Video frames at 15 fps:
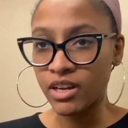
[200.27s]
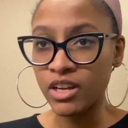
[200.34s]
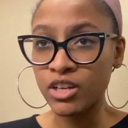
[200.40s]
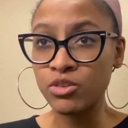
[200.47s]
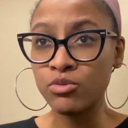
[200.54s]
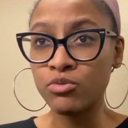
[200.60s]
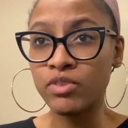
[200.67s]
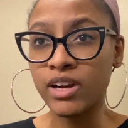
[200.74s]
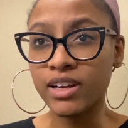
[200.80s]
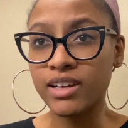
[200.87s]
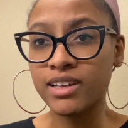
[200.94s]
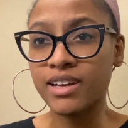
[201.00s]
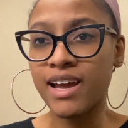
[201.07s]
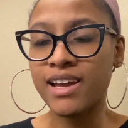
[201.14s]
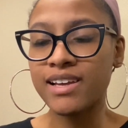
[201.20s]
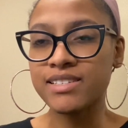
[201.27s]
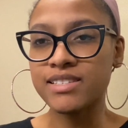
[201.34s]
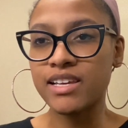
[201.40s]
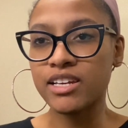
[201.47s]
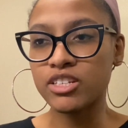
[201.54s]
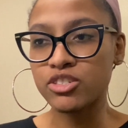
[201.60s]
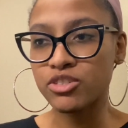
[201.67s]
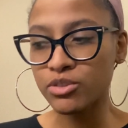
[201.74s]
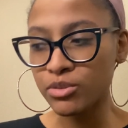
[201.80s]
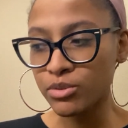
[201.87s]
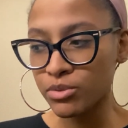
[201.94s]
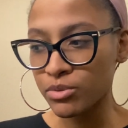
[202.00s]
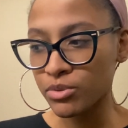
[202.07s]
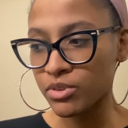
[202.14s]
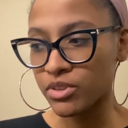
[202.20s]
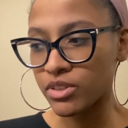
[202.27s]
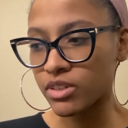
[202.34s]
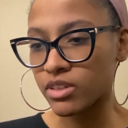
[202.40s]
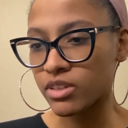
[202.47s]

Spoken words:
you recognize that truth,